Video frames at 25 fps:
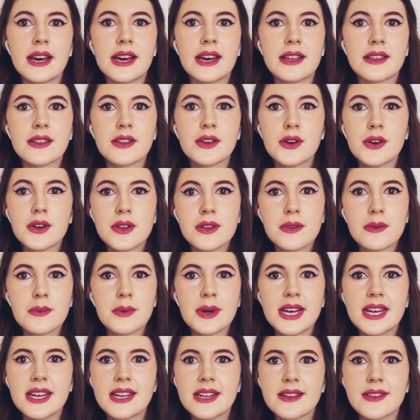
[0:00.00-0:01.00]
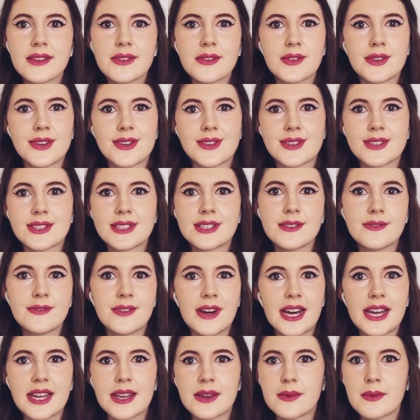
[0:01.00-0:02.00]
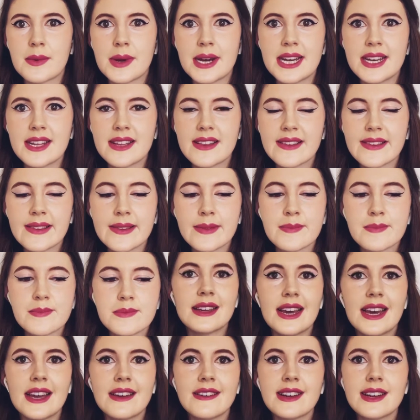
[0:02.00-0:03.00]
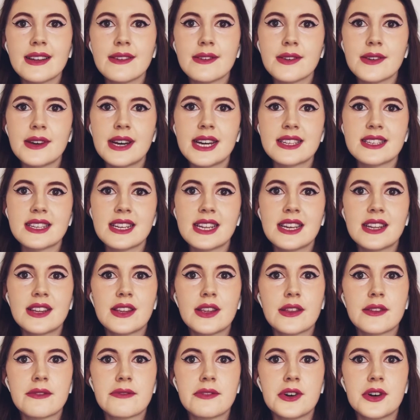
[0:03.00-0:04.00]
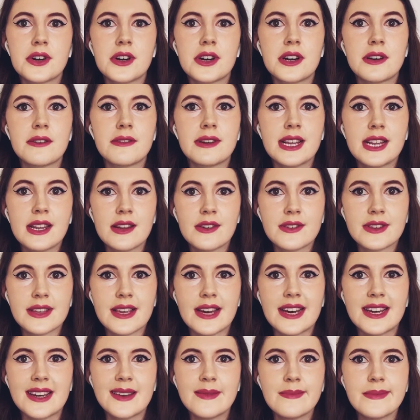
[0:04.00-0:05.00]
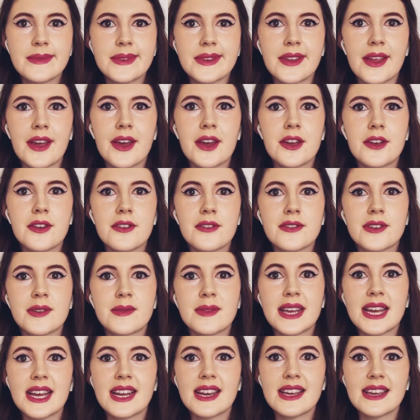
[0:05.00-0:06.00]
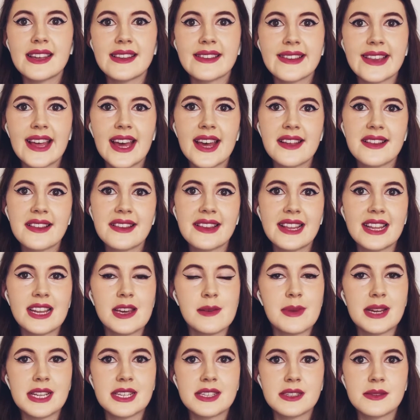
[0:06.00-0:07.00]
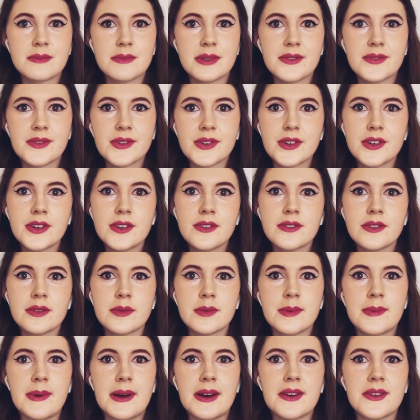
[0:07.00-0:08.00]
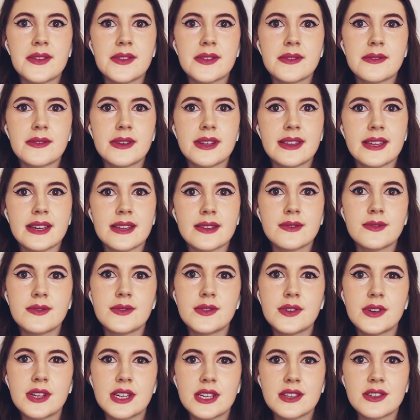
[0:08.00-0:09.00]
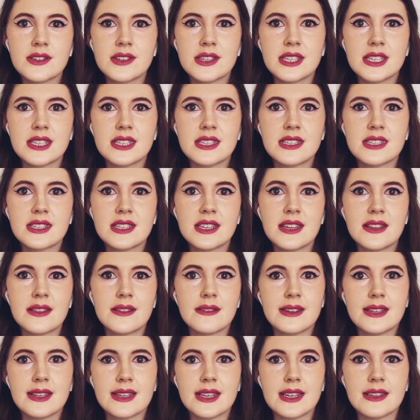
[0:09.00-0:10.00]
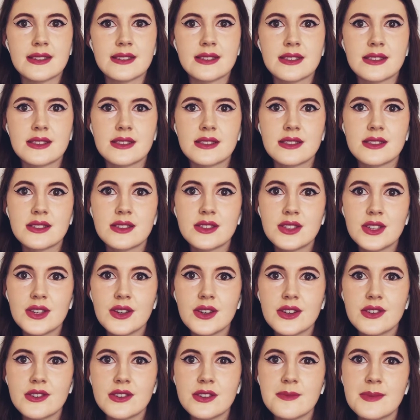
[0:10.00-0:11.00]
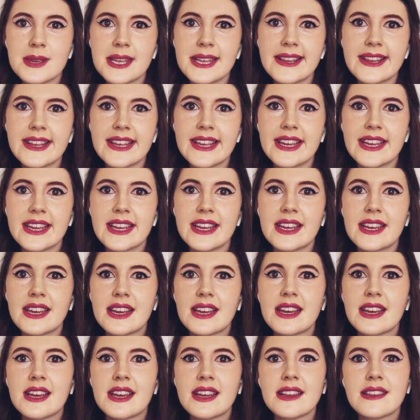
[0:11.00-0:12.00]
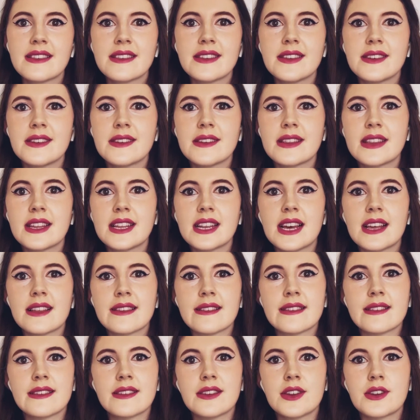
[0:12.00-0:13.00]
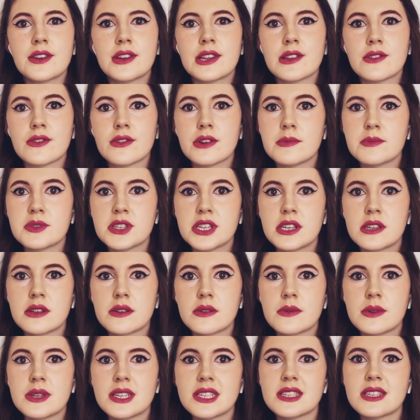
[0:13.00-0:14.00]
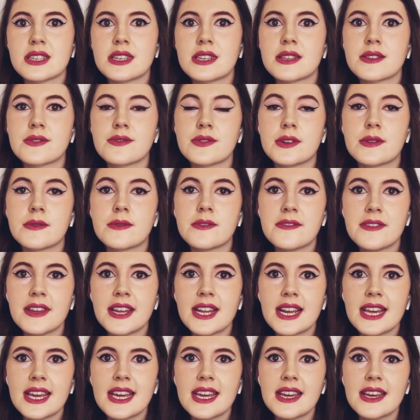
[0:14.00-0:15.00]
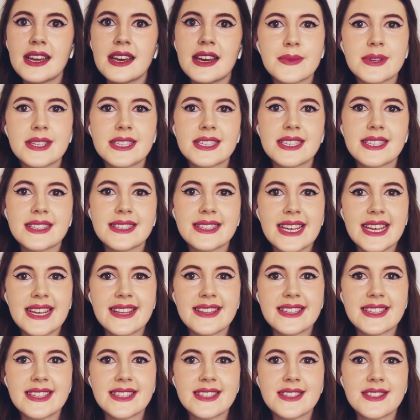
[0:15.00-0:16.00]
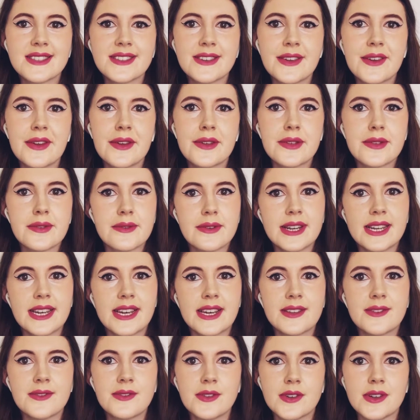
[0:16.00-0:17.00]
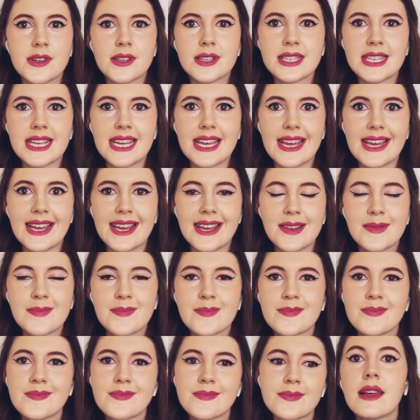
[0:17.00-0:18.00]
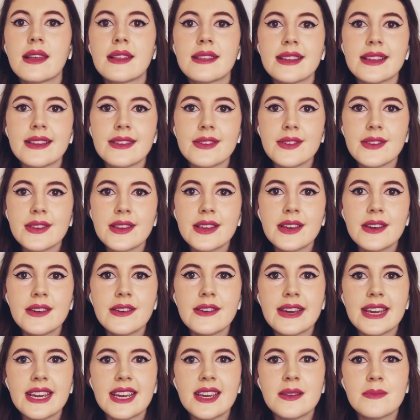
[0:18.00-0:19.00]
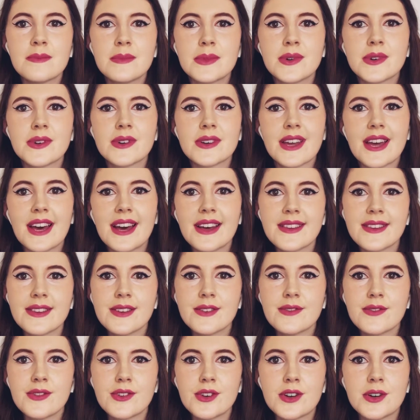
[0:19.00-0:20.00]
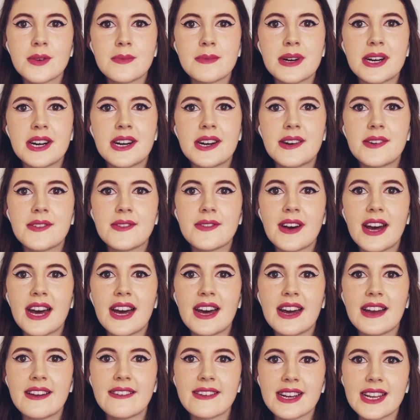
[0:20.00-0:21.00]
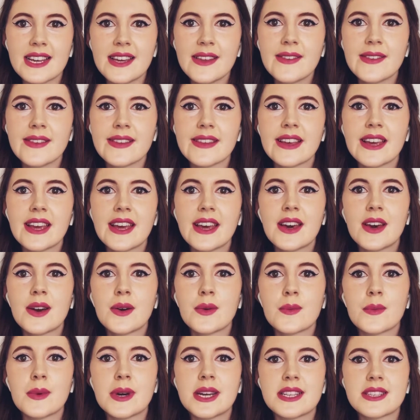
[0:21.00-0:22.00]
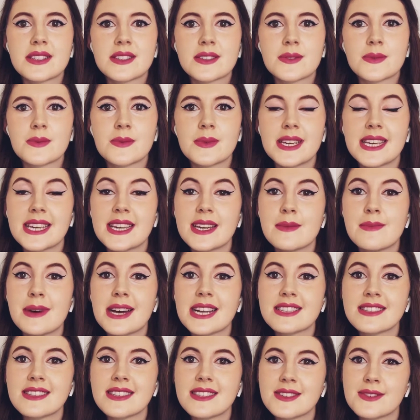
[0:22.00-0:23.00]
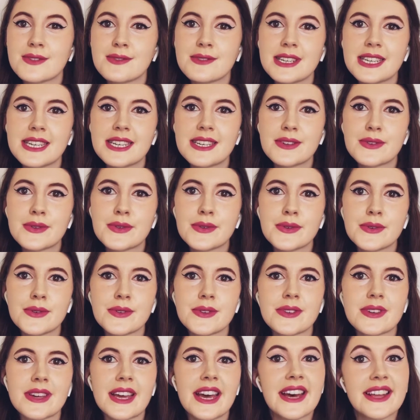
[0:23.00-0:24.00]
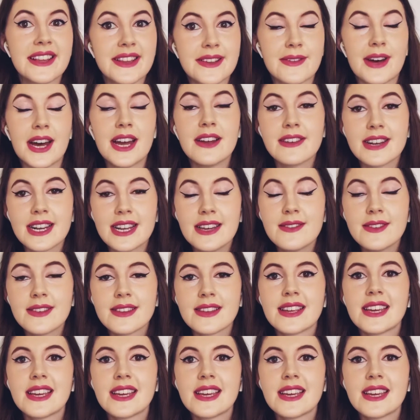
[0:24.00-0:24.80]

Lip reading: God's words or divine words. Hieroglyphs were actually in use for a really long time, so from the earliest texts that I mentioned before, from about 3400 to 3200 BCE, to the last known inscription, which is from Philae, which is dated to 394 CE. There's also a more cursive form of hieroglyphs, which we imaginatively call cursive hieroglyphs,